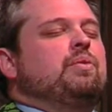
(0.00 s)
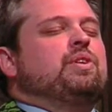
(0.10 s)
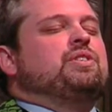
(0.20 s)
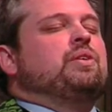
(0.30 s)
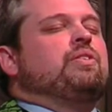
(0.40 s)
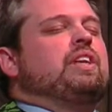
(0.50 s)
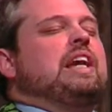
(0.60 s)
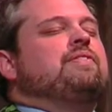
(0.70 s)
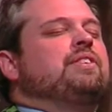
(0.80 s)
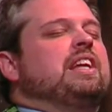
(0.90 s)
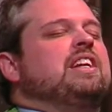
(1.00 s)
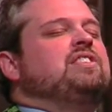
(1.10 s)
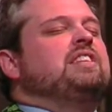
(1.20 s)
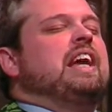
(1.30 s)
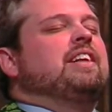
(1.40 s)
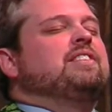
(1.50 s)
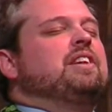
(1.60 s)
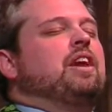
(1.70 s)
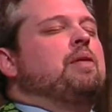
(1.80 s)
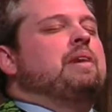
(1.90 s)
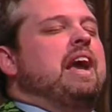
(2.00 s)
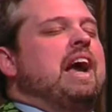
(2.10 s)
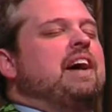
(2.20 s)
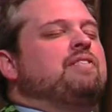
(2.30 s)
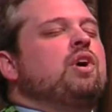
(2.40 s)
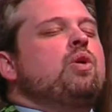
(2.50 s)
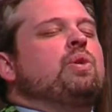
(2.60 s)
We're so thankful that he stands on our behalf.